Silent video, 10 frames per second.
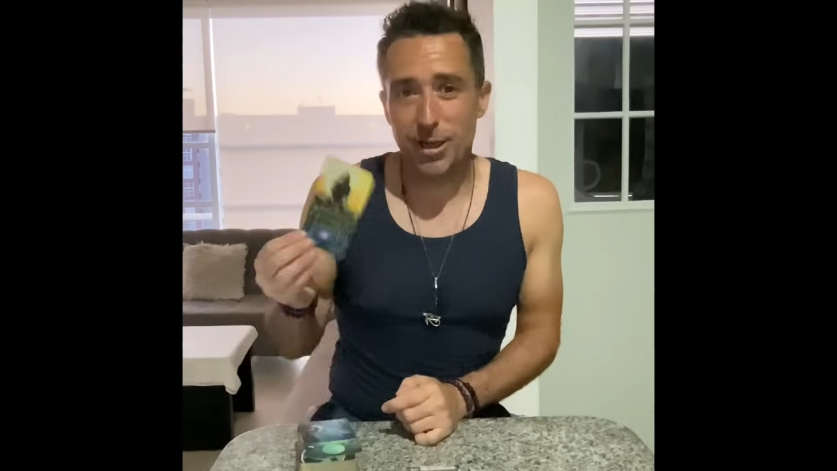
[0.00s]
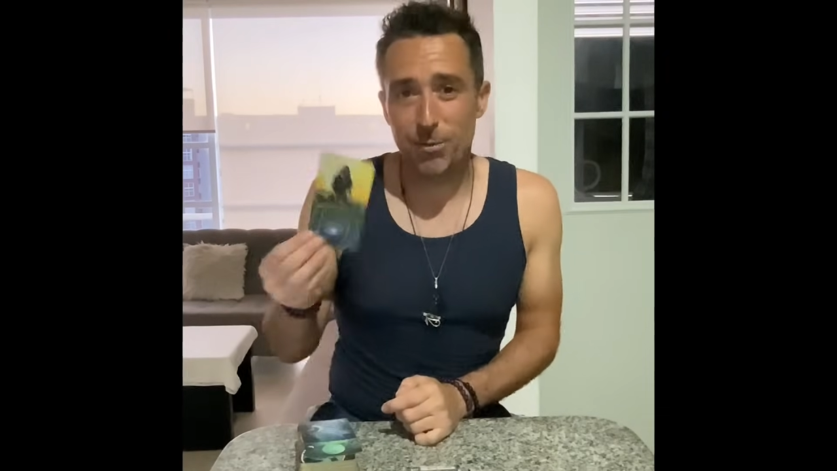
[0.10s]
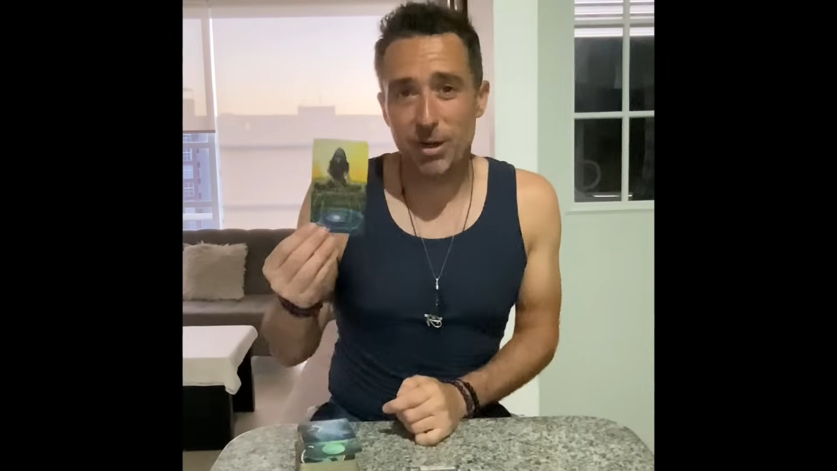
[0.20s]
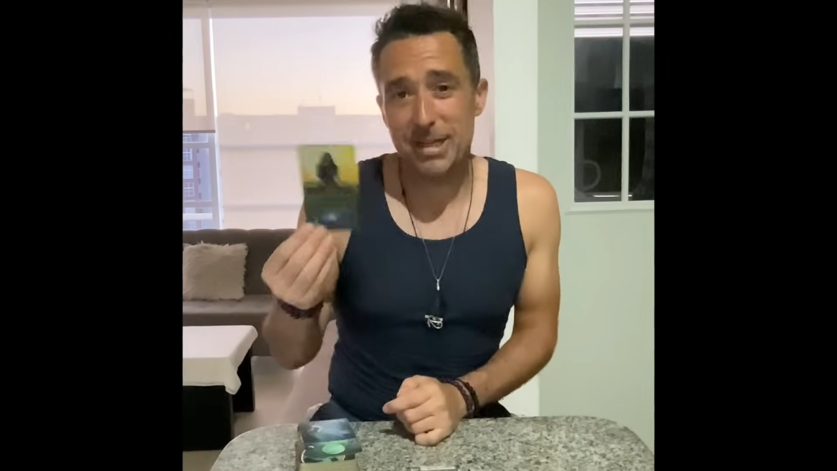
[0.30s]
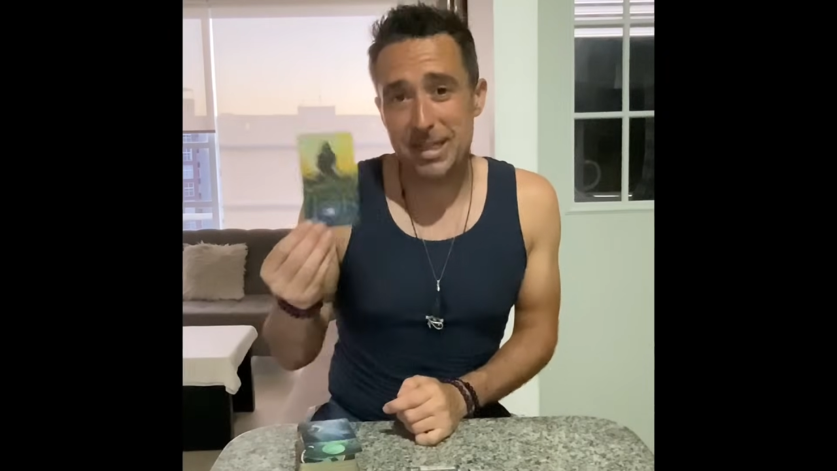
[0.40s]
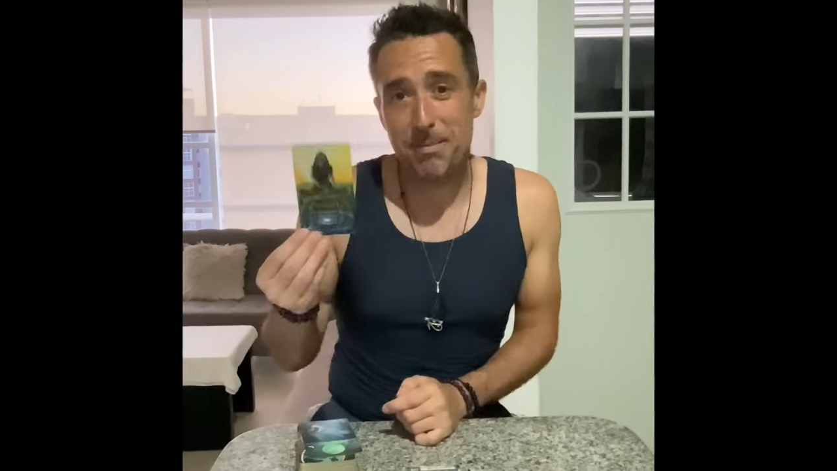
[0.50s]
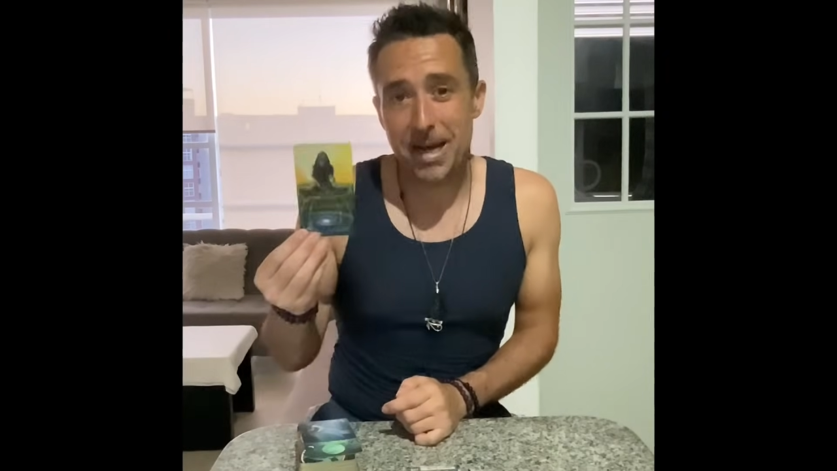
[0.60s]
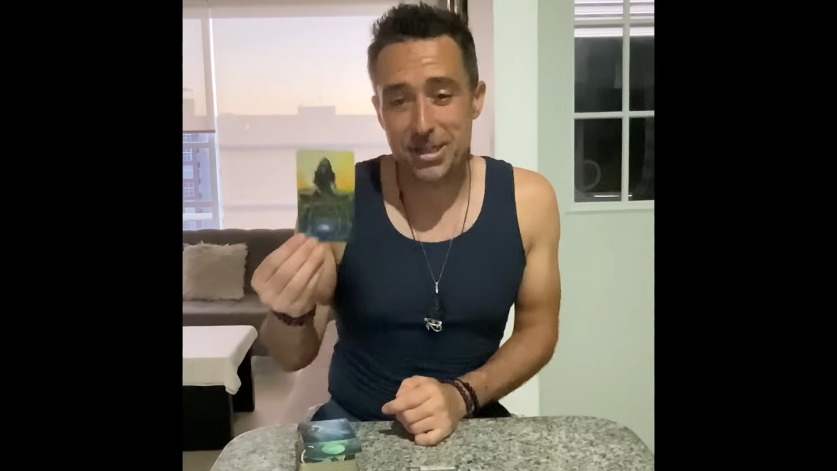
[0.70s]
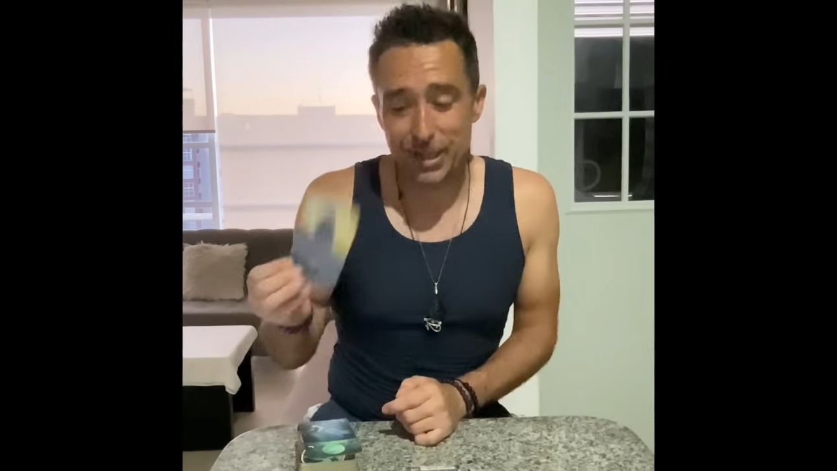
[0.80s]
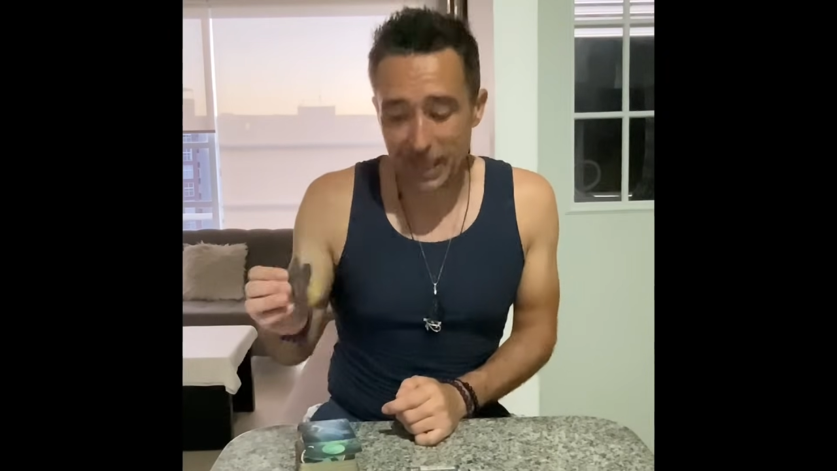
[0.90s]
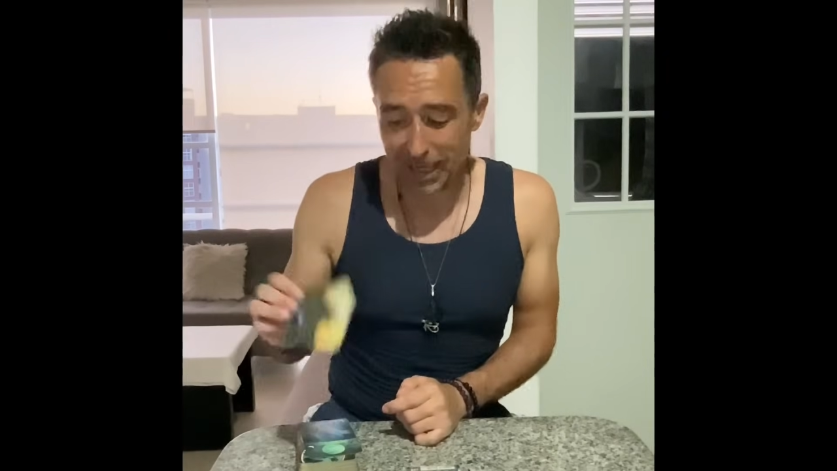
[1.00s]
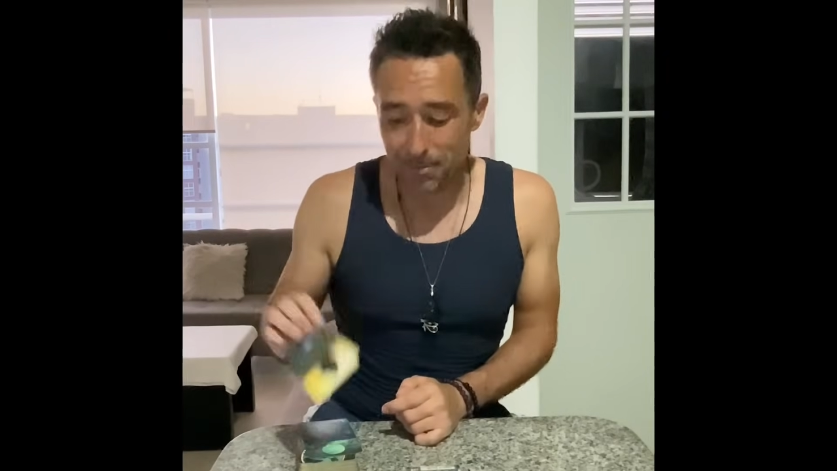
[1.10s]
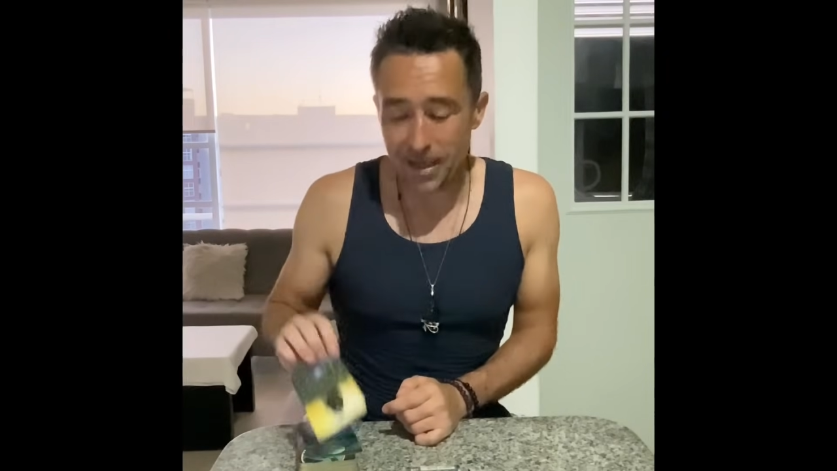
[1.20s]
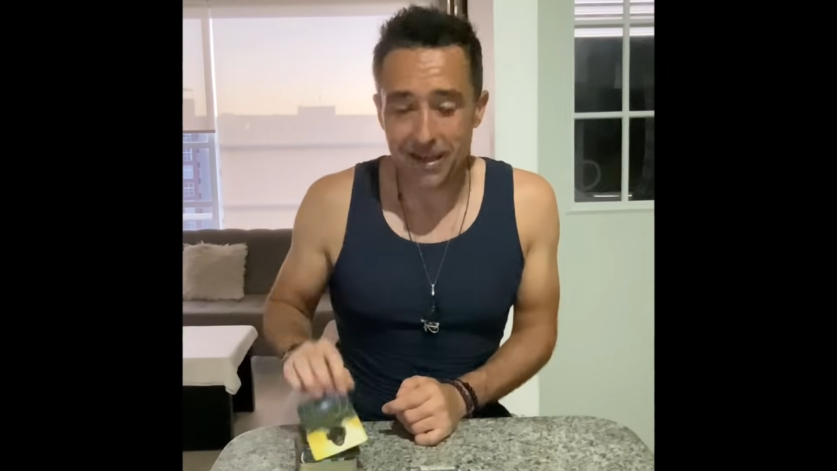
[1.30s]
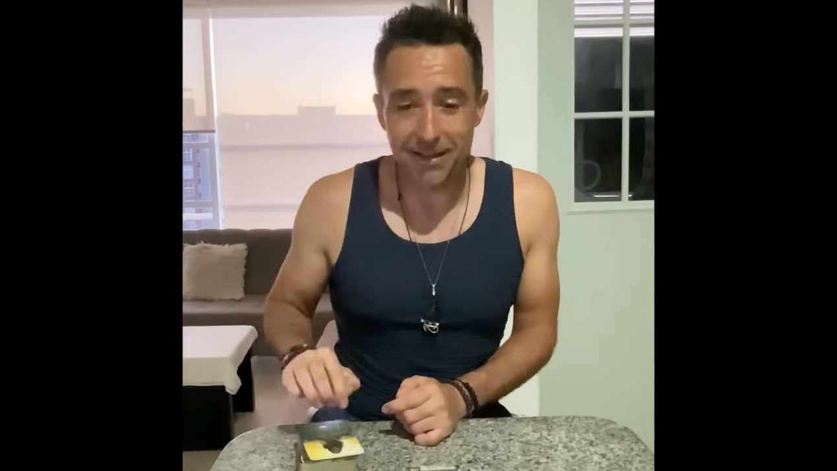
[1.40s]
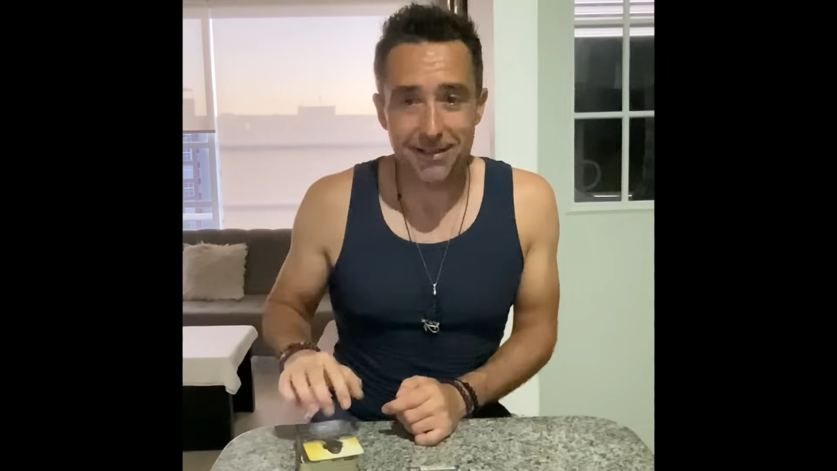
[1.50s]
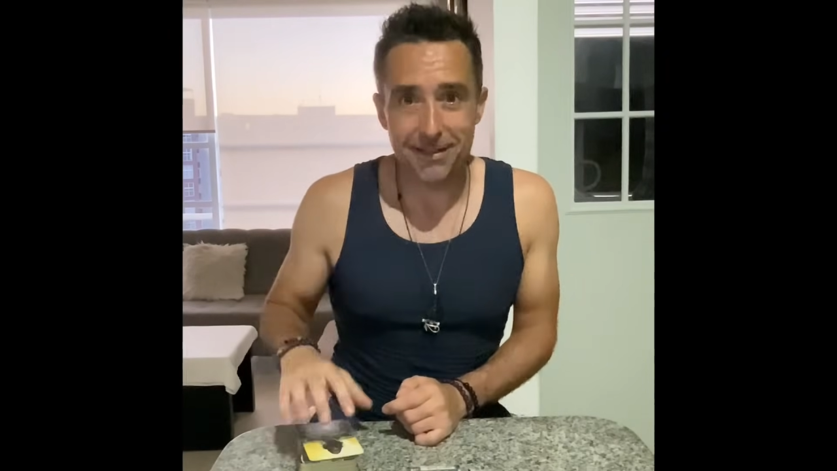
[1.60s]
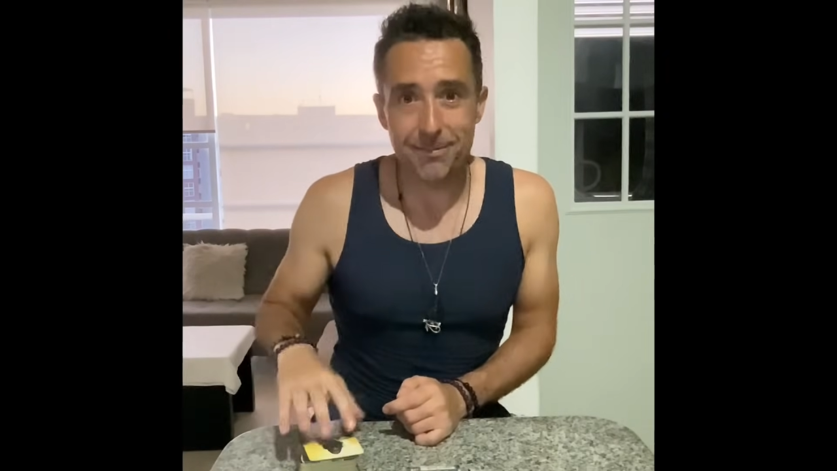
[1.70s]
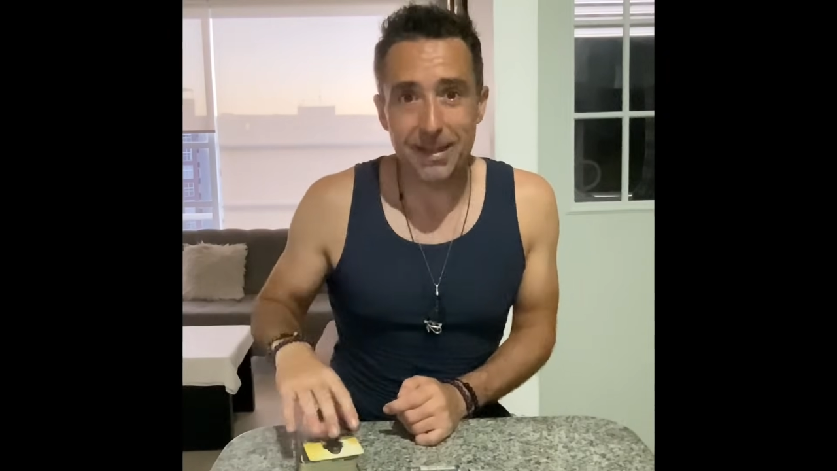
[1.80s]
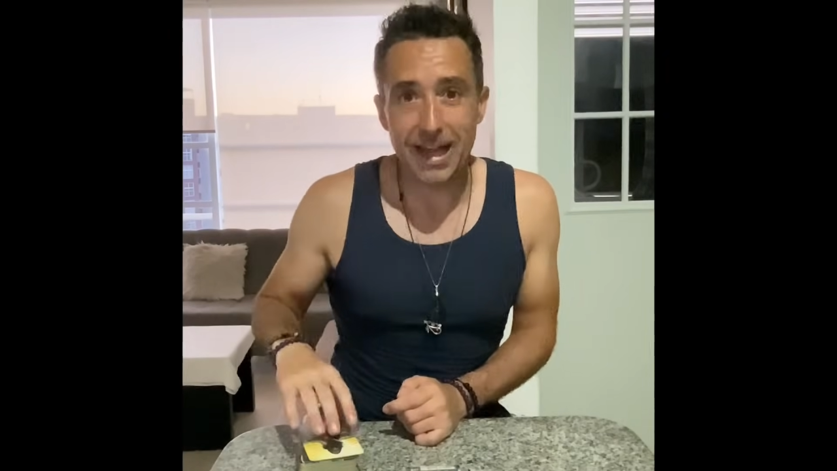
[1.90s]
And when I say magic, I mean
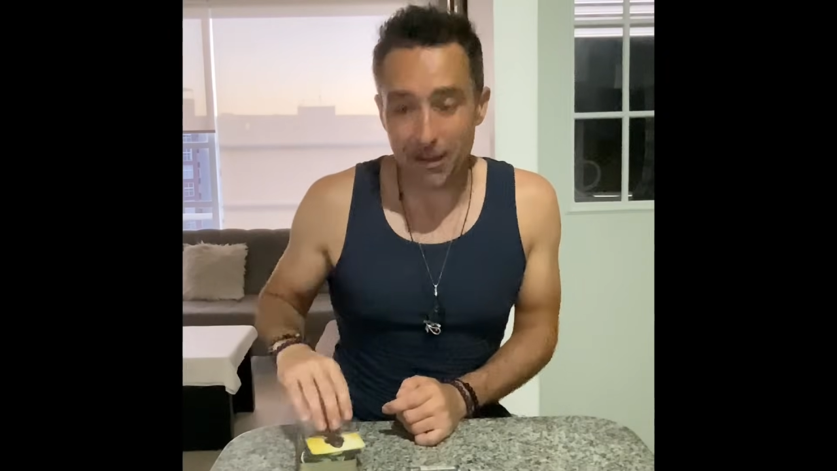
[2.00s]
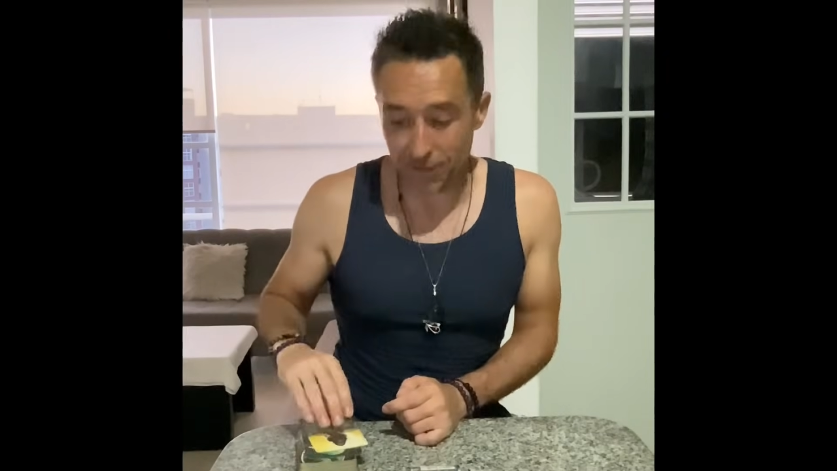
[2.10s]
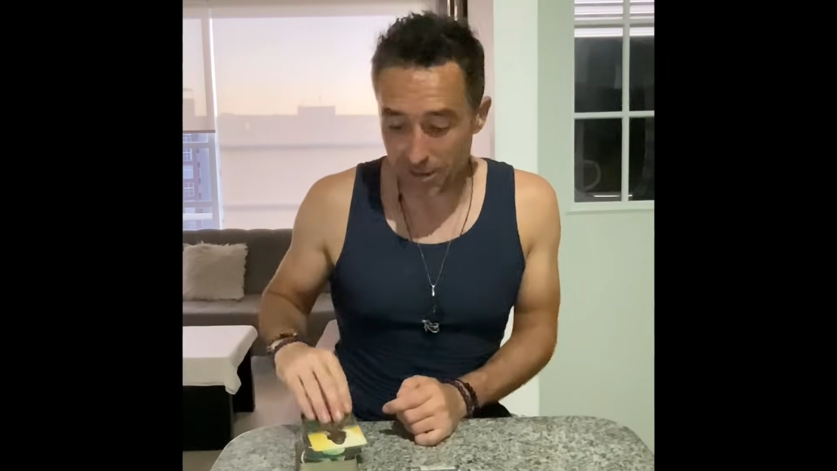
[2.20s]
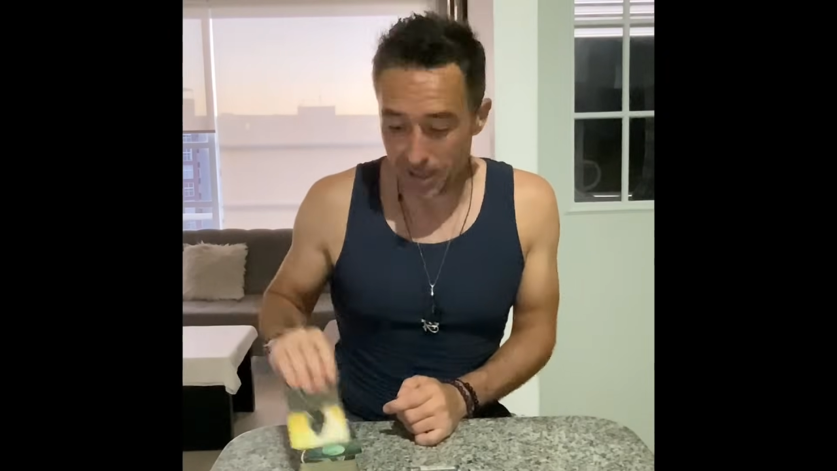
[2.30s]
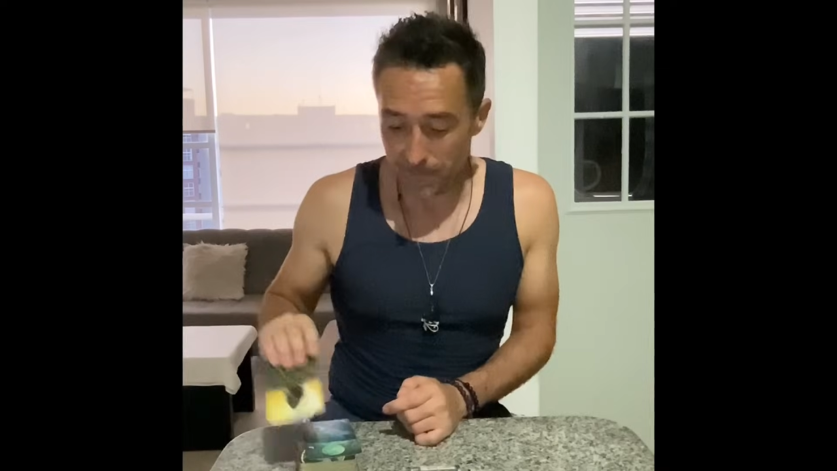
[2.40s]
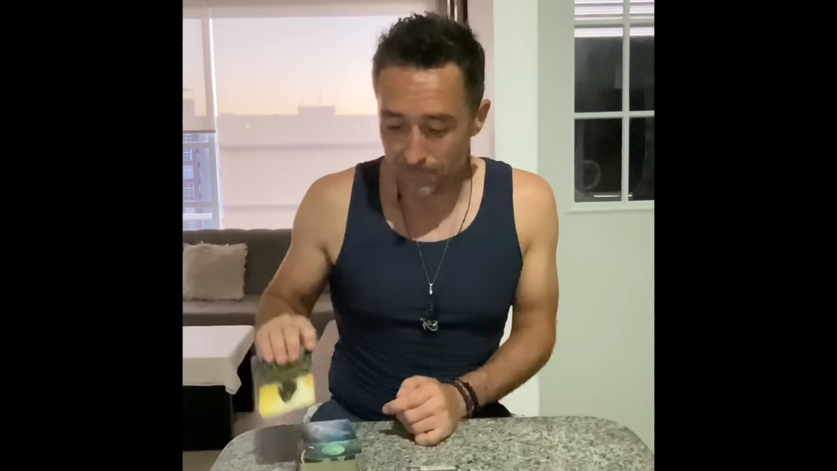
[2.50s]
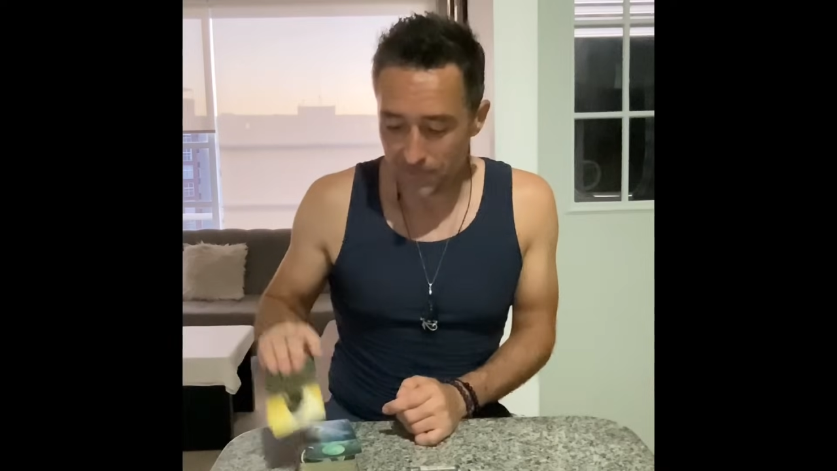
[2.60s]
alchemy.